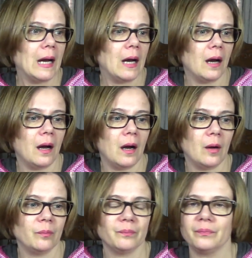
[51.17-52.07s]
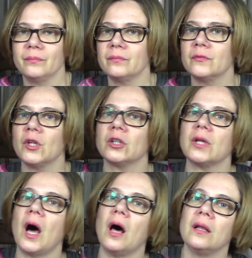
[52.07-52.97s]
Um,
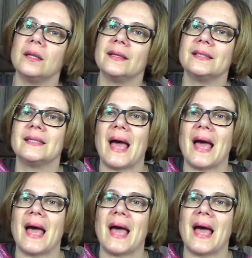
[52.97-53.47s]
not only